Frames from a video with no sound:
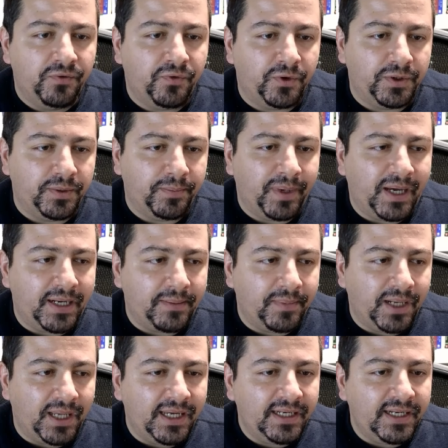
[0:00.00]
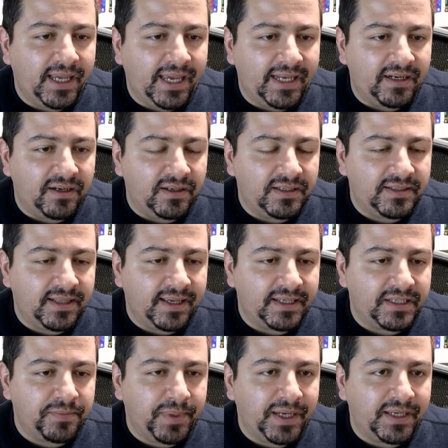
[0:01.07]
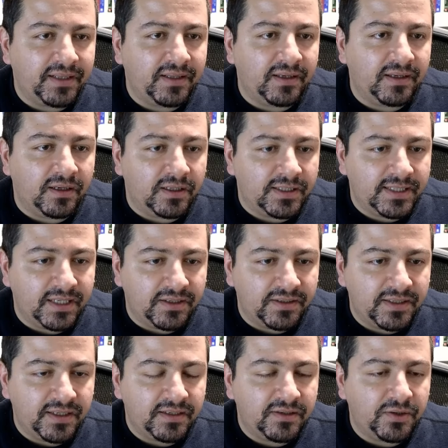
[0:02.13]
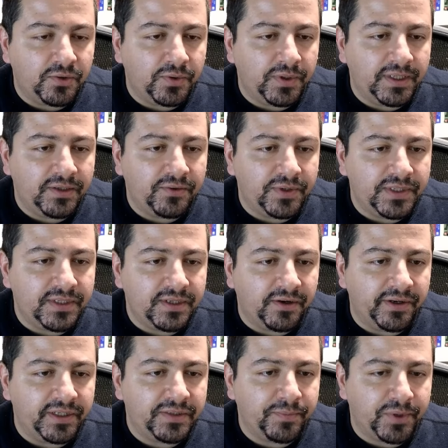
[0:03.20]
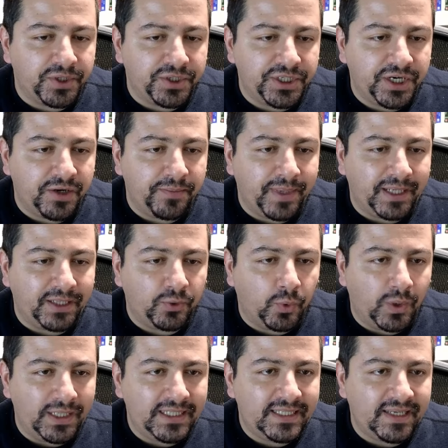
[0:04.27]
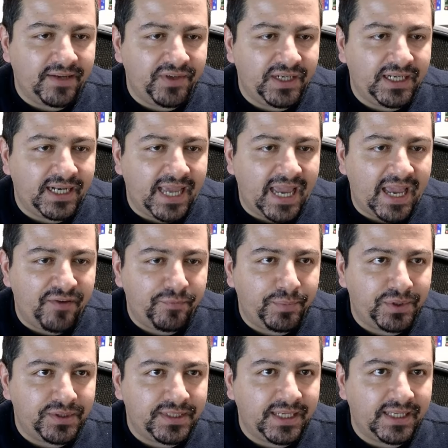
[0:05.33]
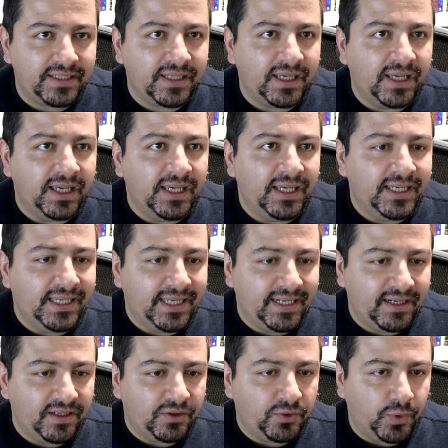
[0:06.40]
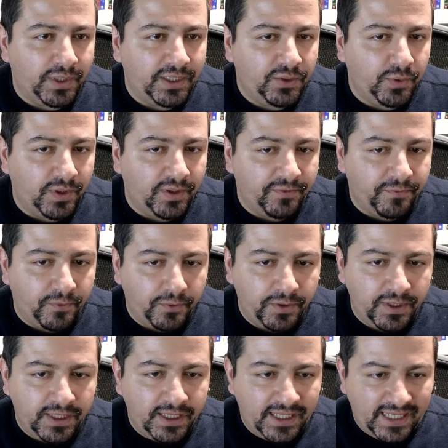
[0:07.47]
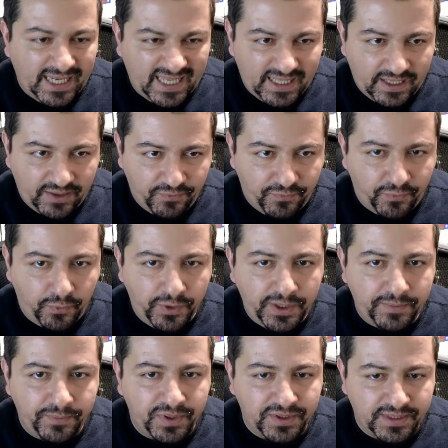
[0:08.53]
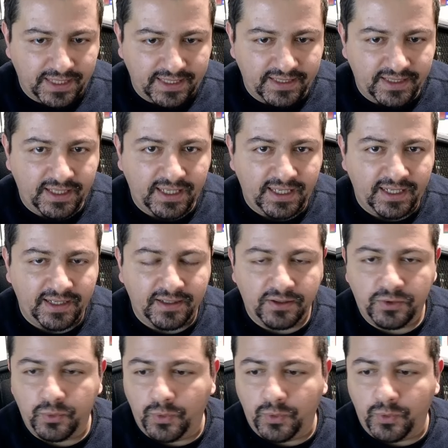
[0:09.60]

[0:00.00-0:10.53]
For the bottom line, analysts expect Celsius to increase earnings per share by 27.5% in 2024 and then 40% in